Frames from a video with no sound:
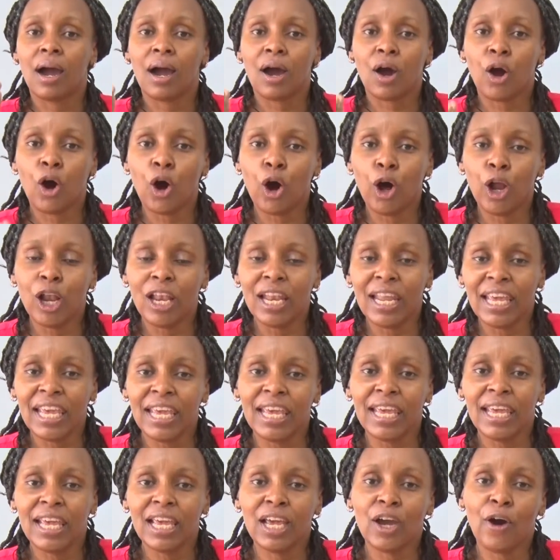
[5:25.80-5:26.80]

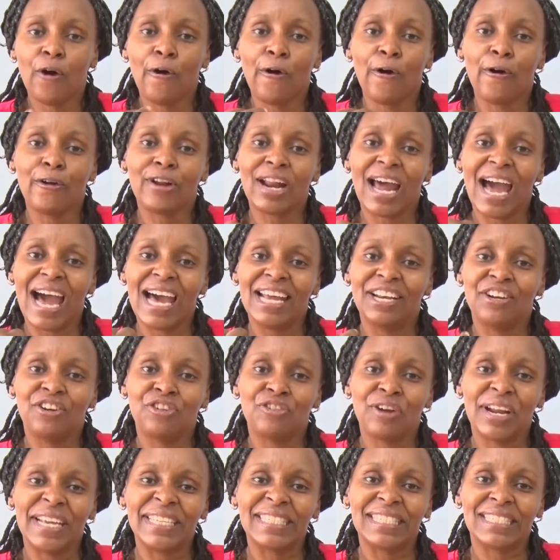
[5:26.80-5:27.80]
calling or
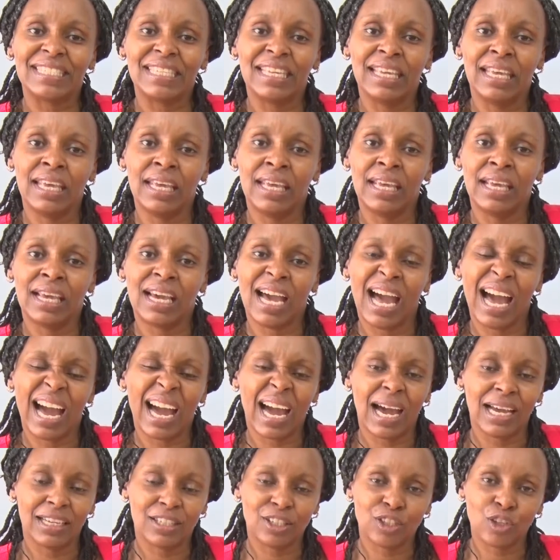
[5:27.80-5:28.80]
addressing a
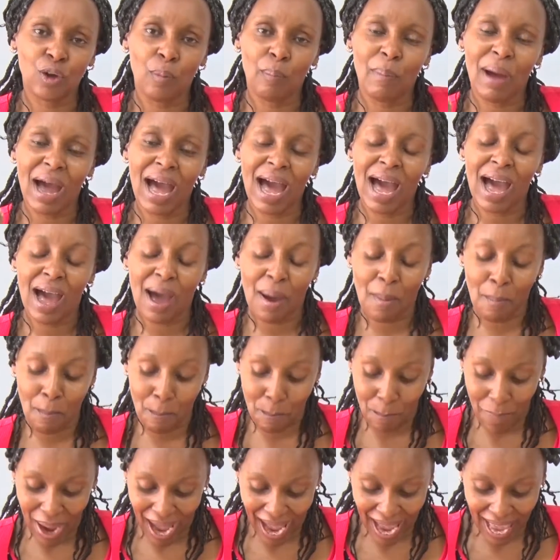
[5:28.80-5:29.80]
customer
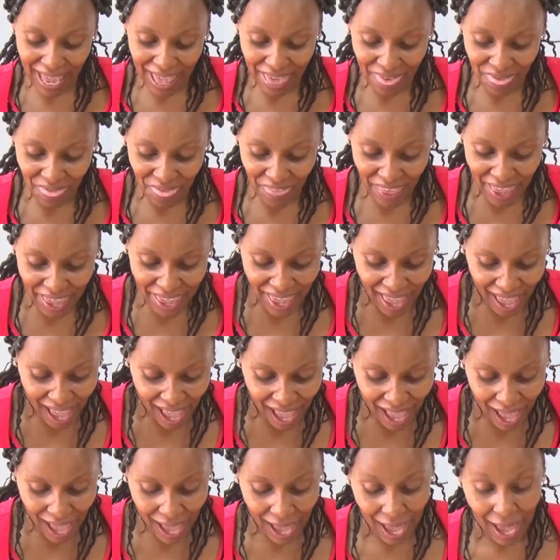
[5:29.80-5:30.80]
by
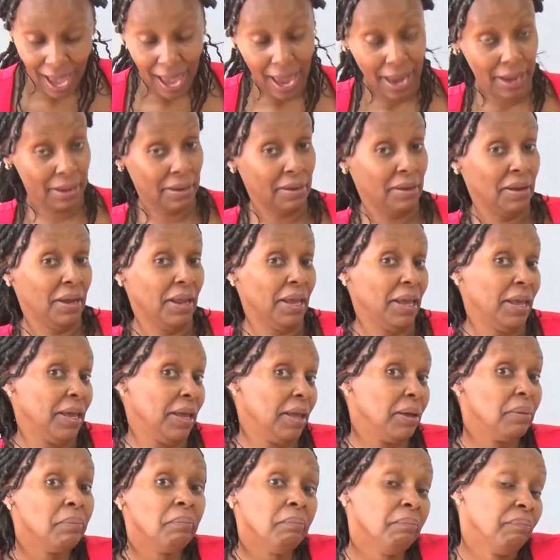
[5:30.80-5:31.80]
their
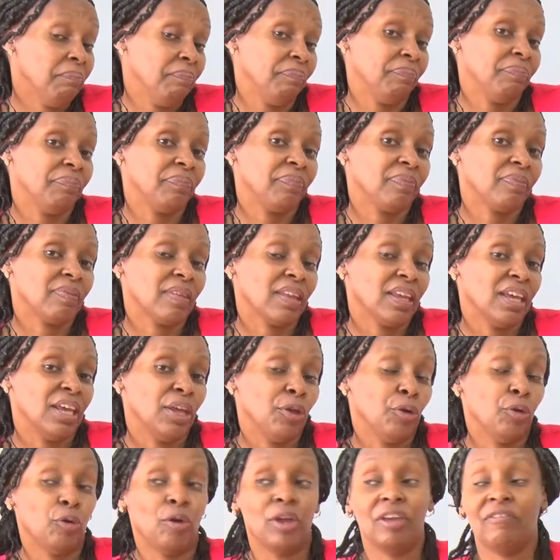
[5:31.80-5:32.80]
name.
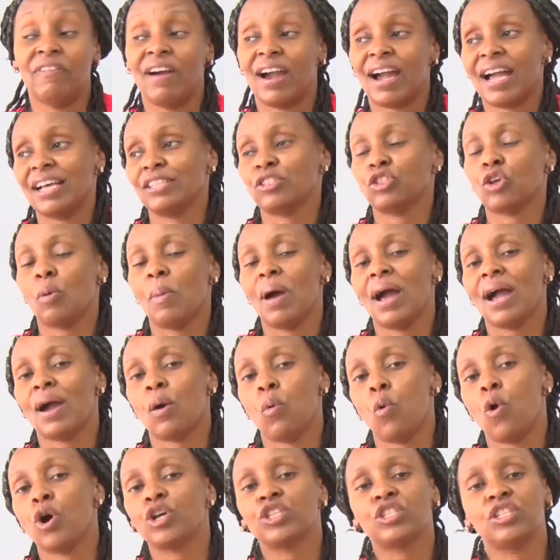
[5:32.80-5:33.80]
You know, if a
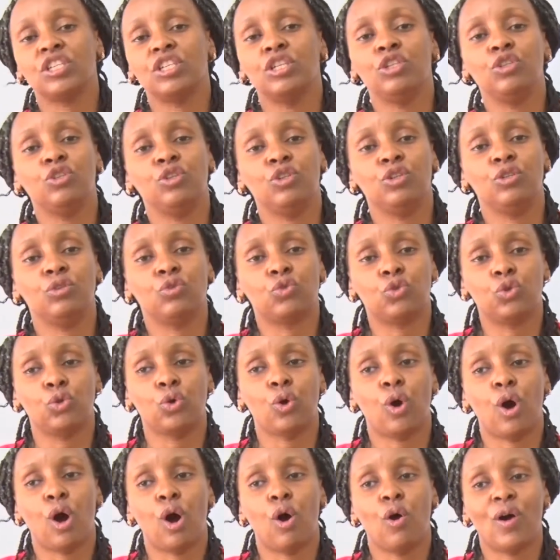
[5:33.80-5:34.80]
customer walks into
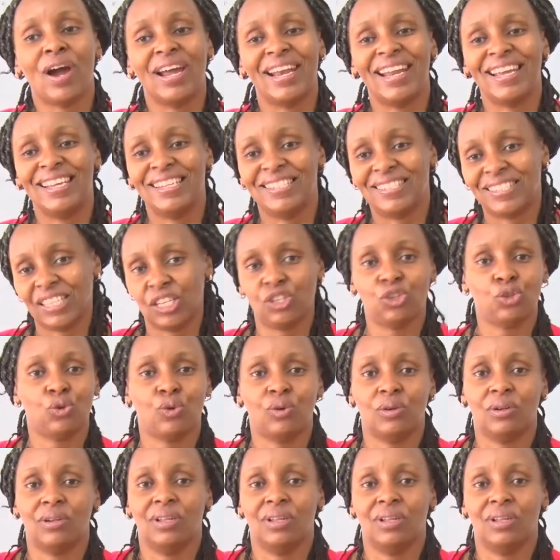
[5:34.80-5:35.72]
your organization,